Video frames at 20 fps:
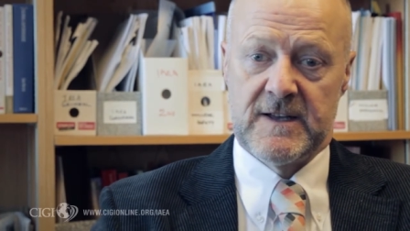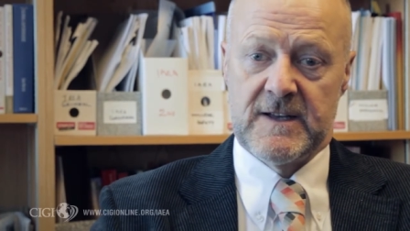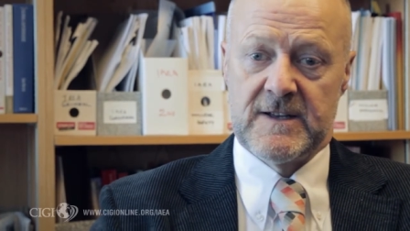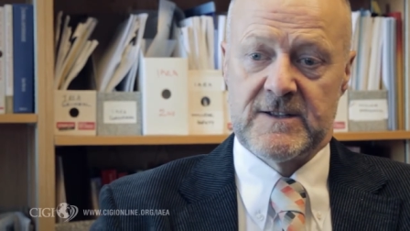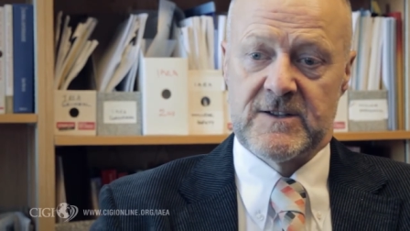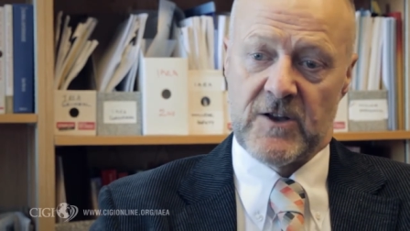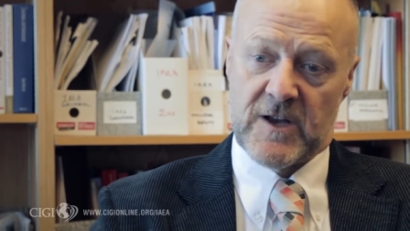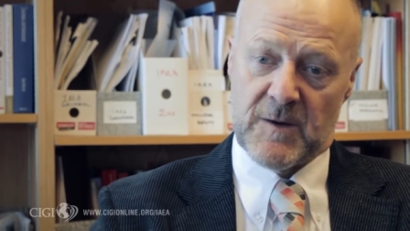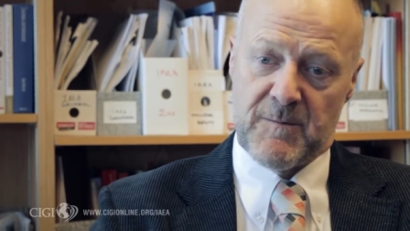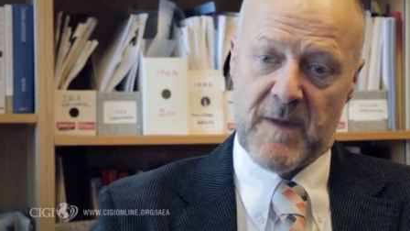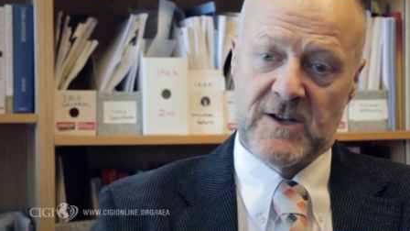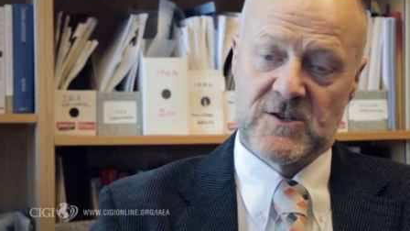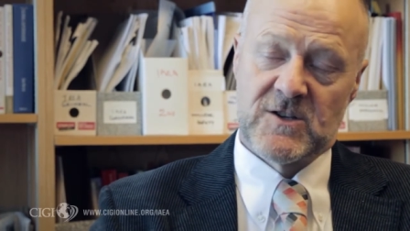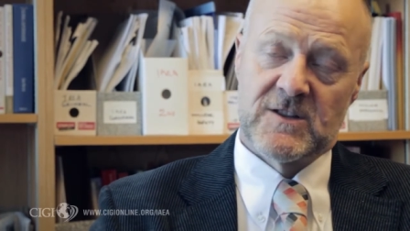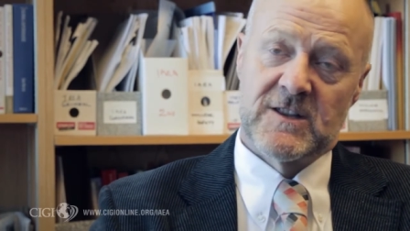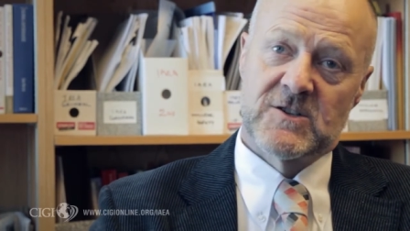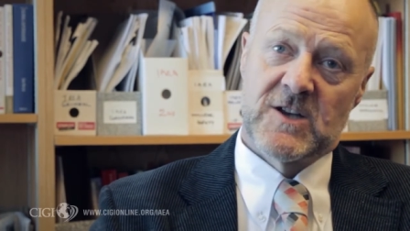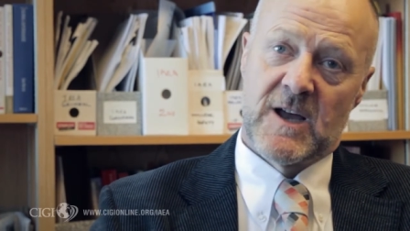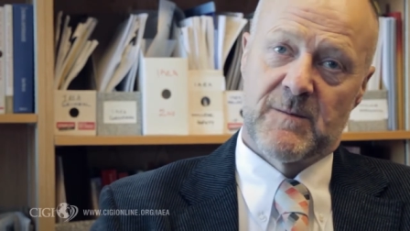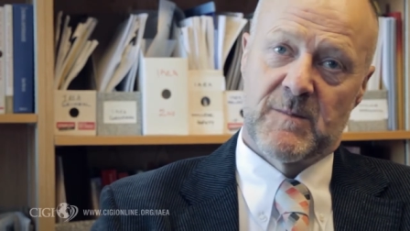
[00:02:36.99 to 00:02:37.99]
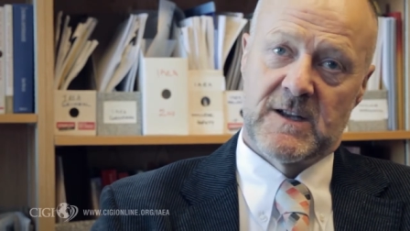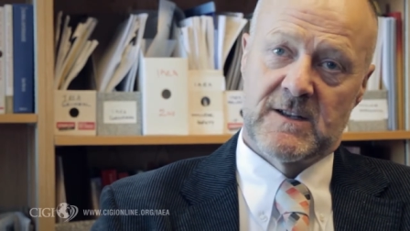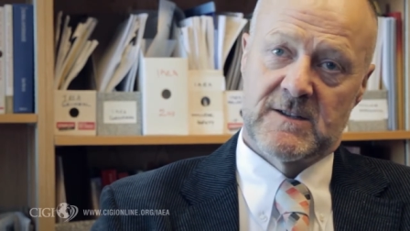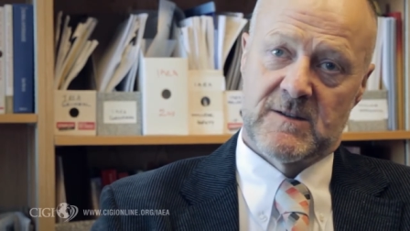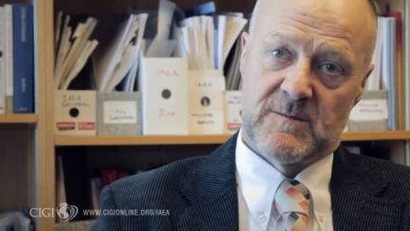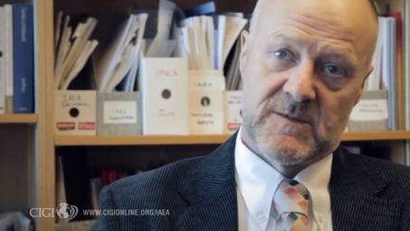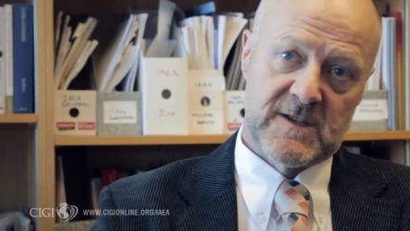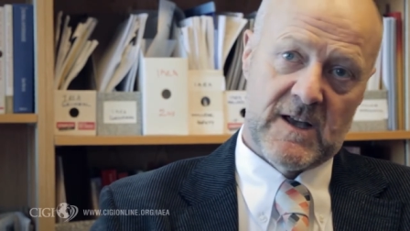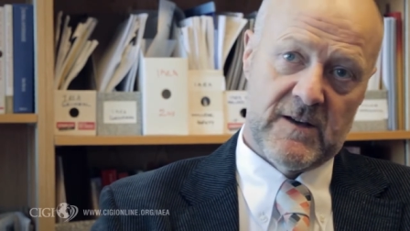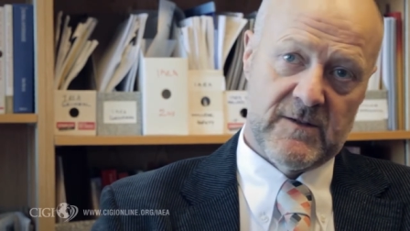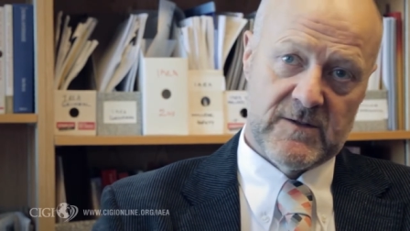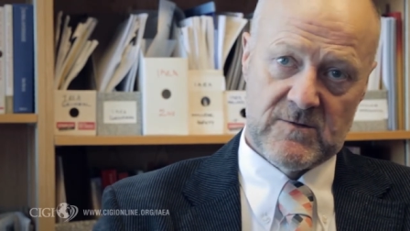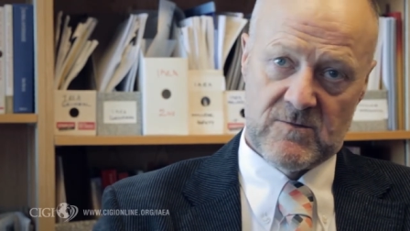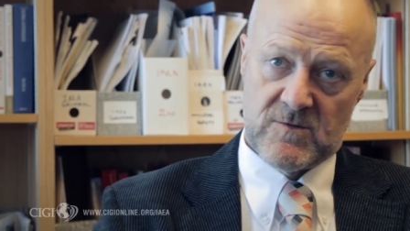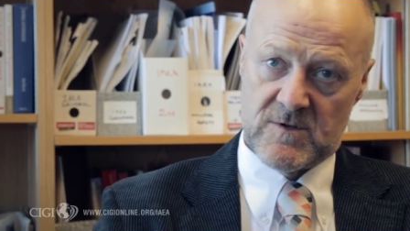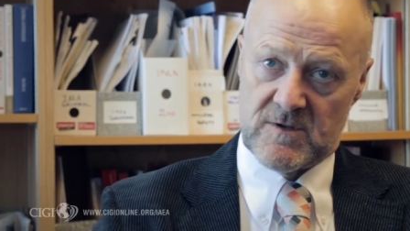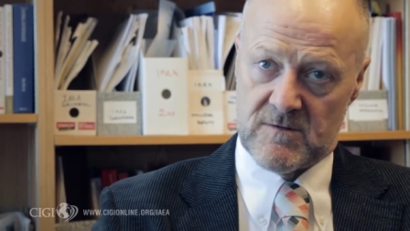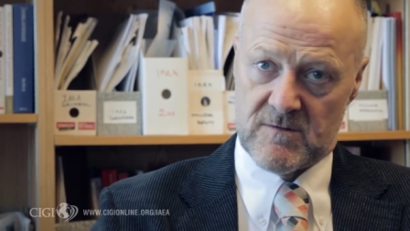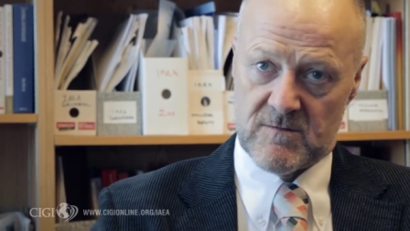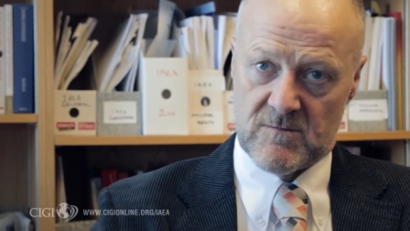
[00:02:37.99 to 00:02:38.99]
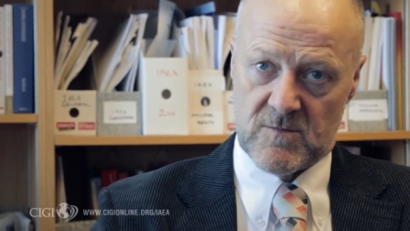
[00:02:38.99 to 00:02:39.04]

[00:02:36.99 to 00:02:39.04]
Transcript: So you can imagine the Japanese themselves were,